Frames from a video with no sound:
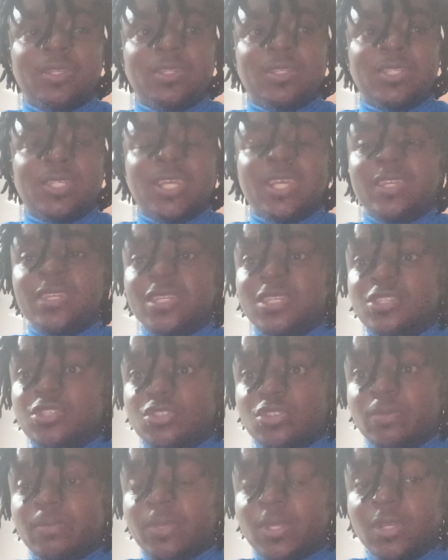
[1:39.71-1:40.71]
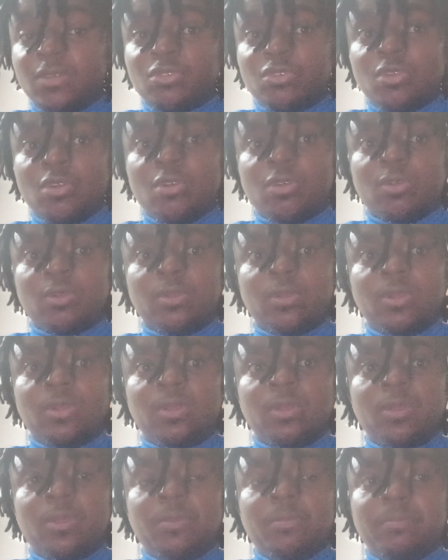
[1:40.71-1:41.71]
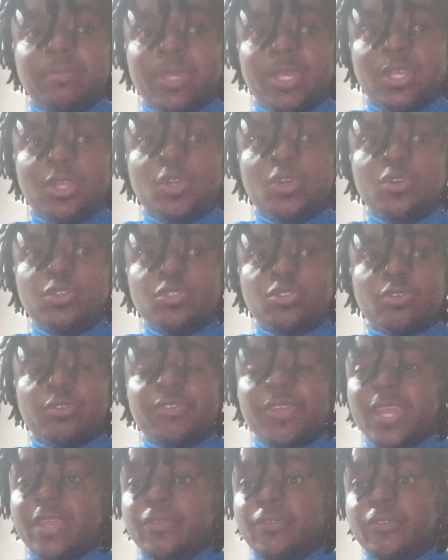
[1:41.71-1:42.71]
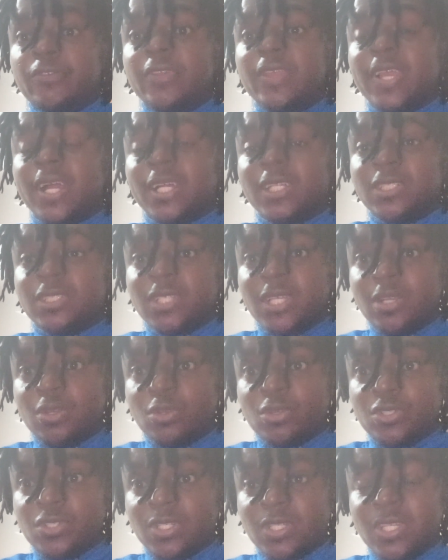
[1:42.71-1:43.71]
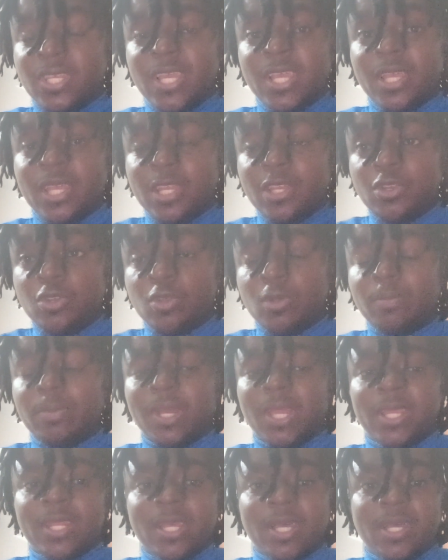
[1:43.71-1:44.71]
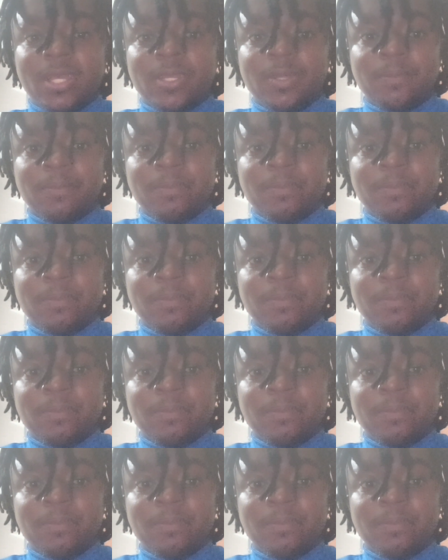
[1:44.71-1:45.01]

they did something wrong because of envy and jealousy they end up like that